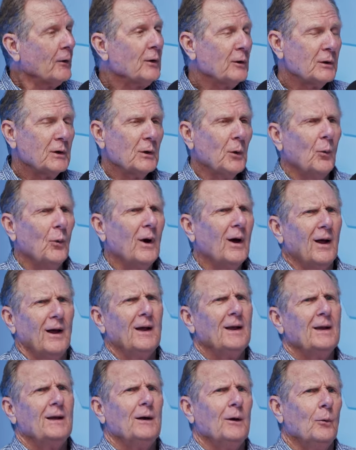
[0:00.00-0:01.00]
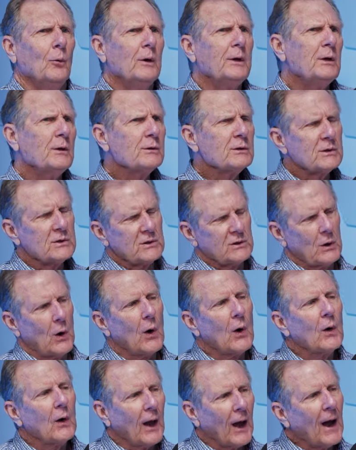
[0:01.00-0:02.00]
you do. Well, you know, when you
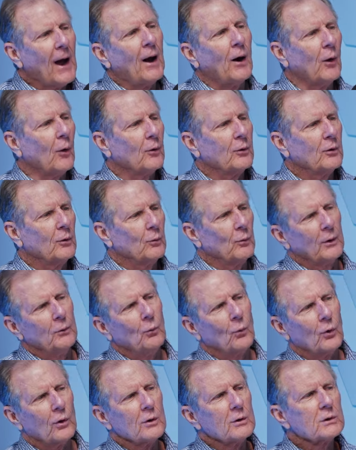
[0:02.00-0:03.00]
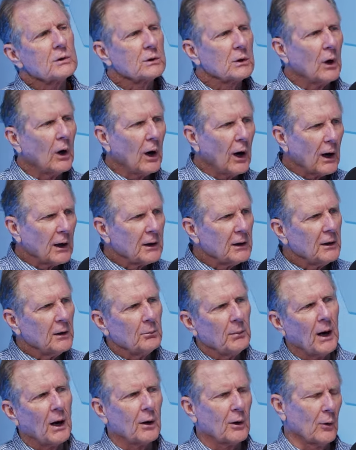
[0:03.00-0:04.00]
start out, when we're talking
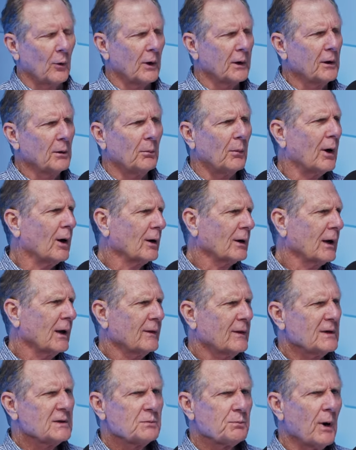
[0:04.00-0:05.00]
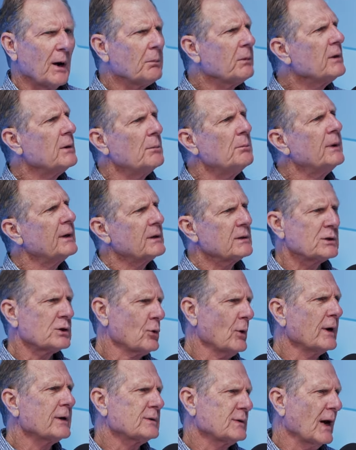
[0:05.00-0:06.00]
about going to market, this is probably the biggest
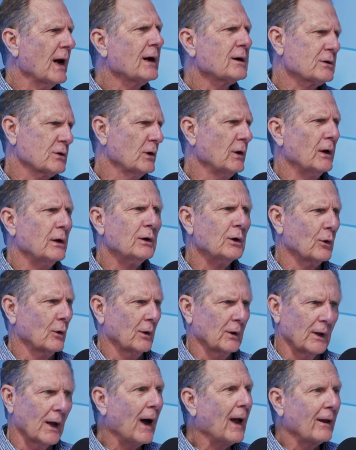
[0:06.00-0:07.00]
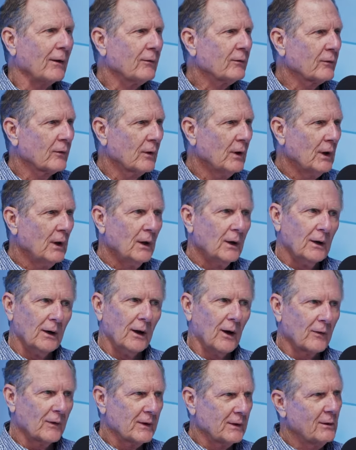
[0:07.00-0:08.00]
transaction in your life. You
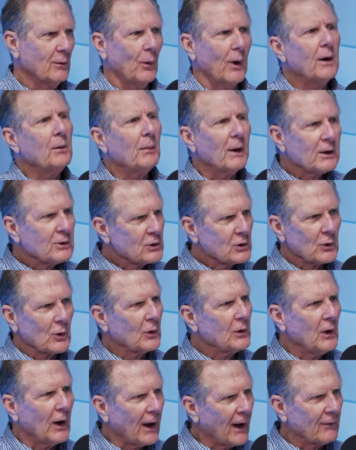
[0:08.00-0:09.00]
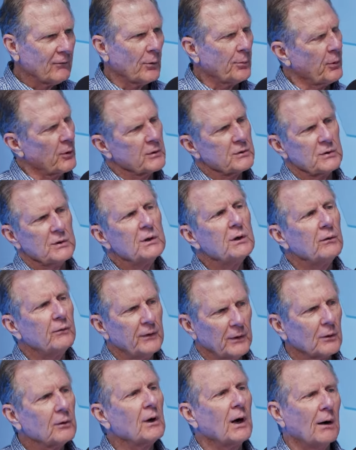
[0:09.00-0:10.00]
know, that you want to make sure you have a person you
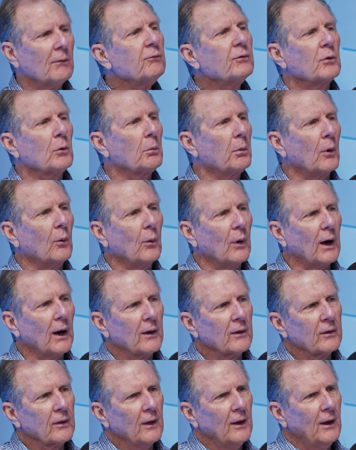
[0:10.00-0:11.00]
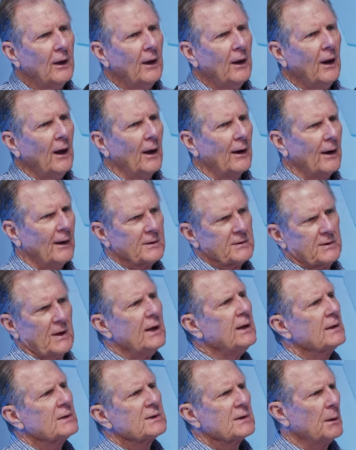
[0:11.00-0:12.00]
feel comfortable with. Mm-hmm. And I'll say
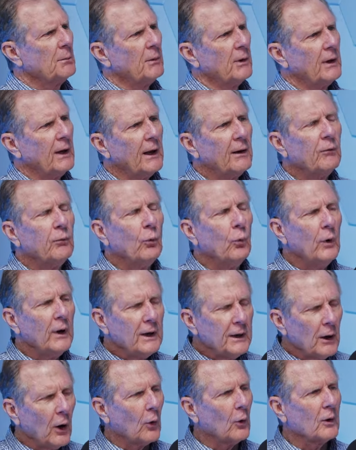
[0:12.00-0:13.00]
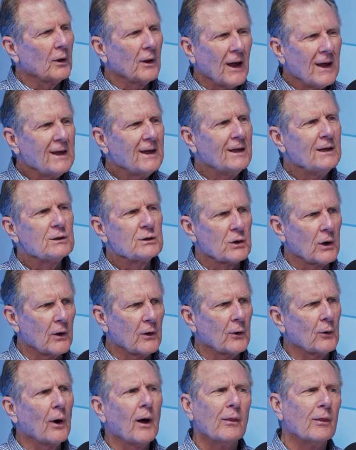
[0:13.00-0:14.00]
to someone, if we don't like each
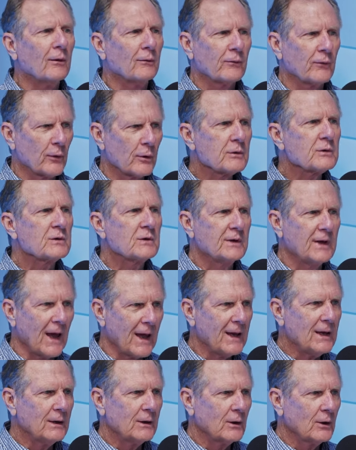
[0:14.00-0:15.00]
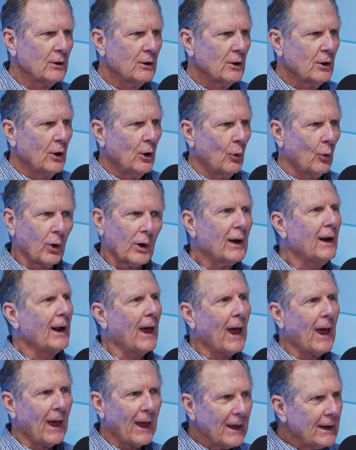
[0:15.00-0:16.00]
other on the first date, we're going to
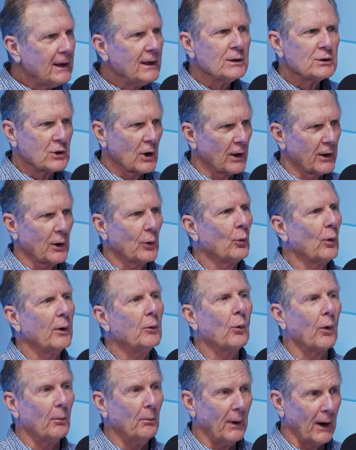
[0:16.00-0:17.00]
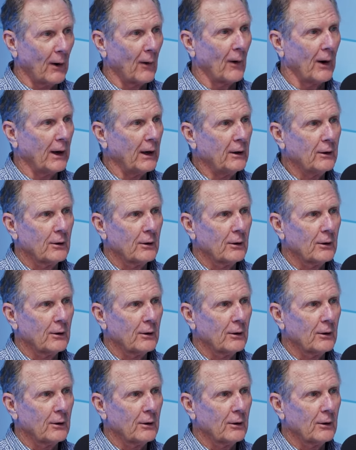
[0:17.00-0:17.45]
hate each other when we're married.